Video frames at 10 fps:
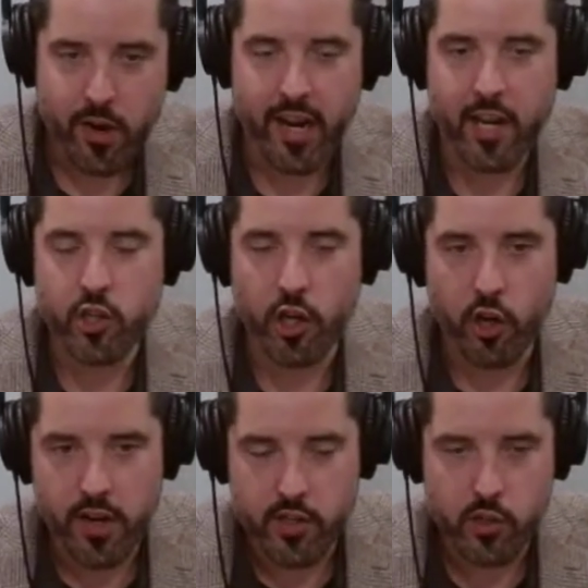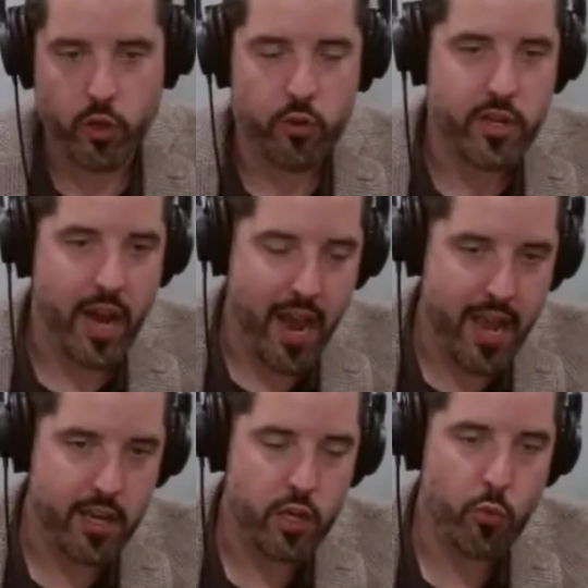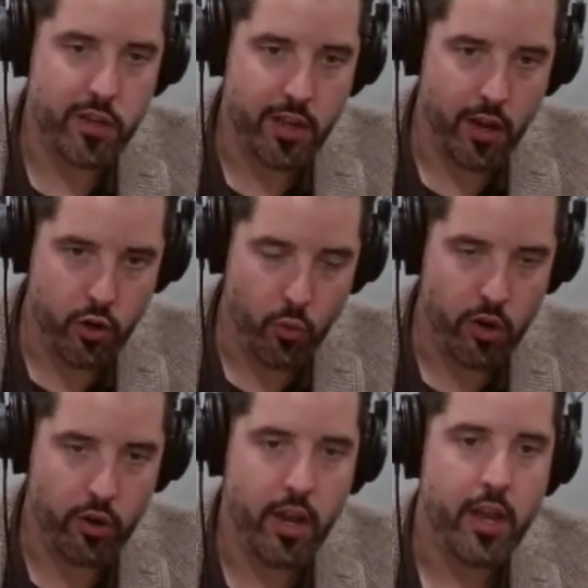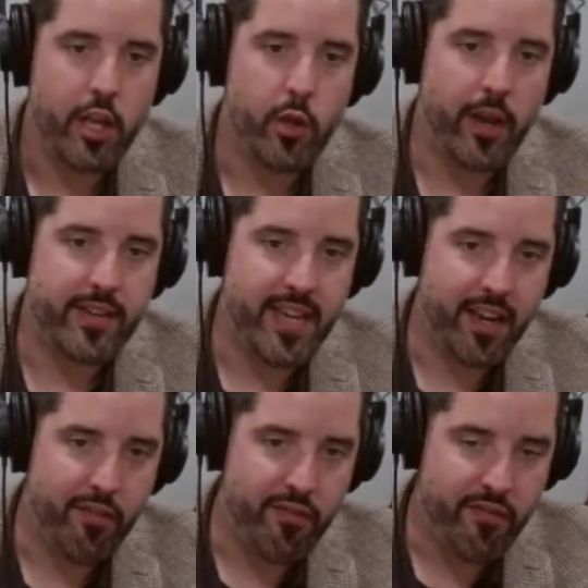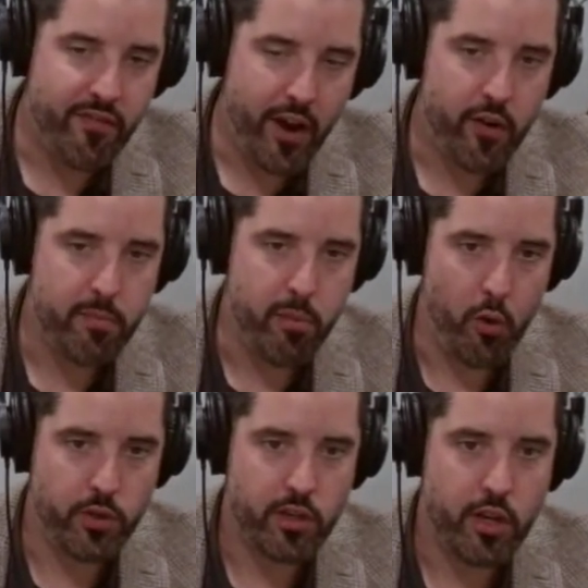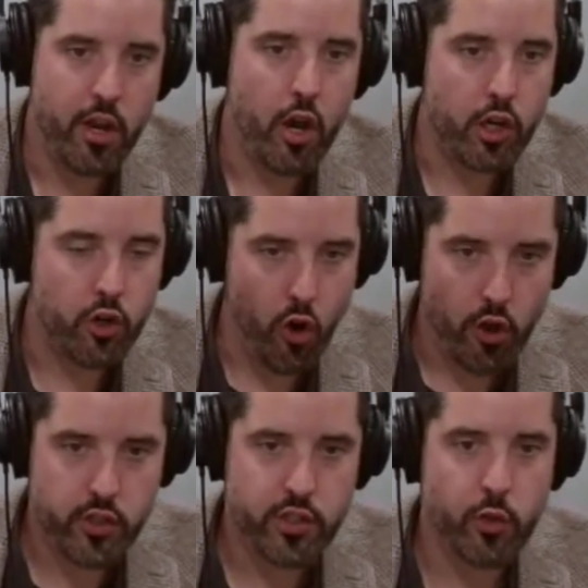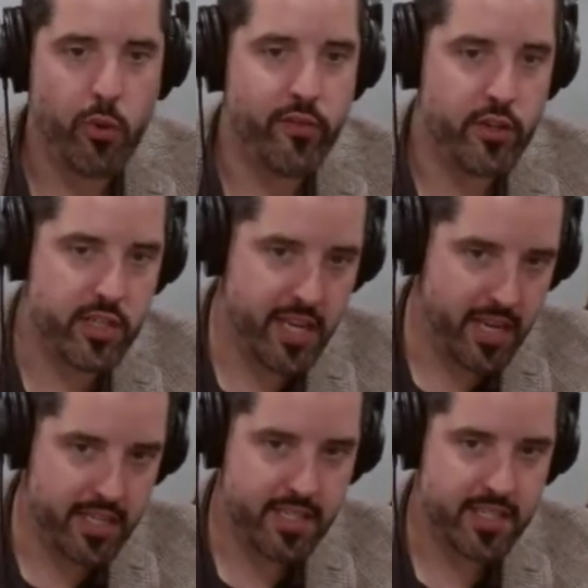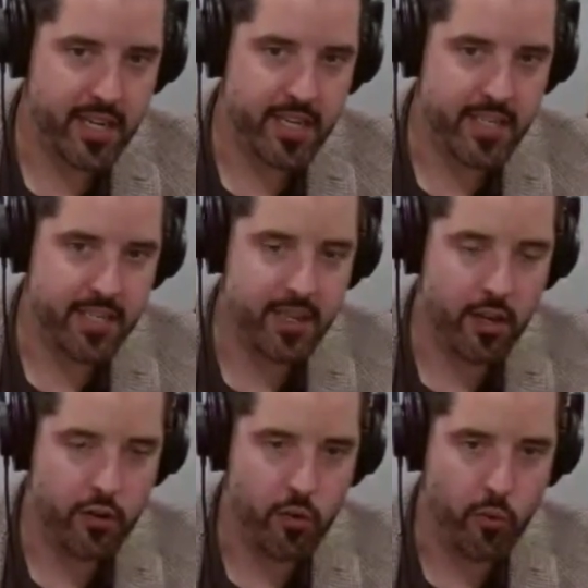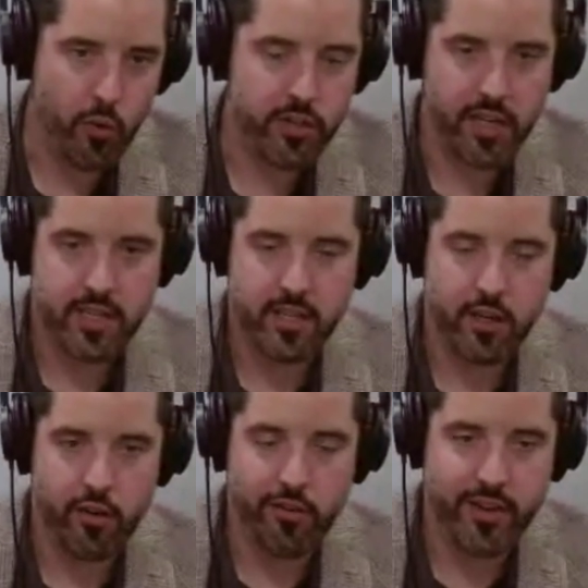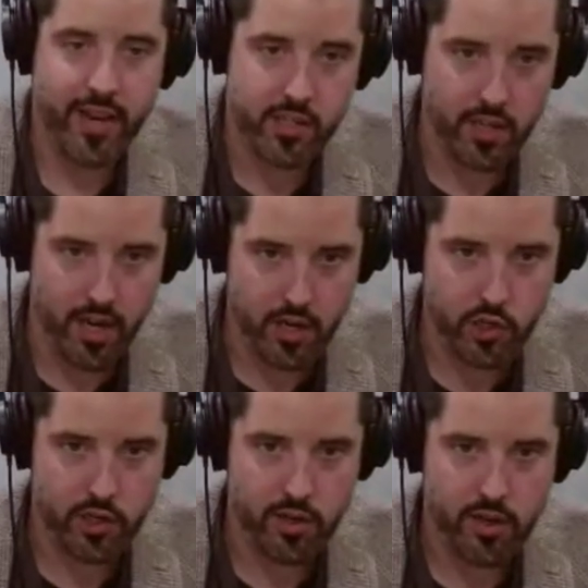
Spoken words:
In ancient Greece, when you died and you went to the underworld, you had to take a ferry boat across the river Styx to get to the underworld, to get to your destination.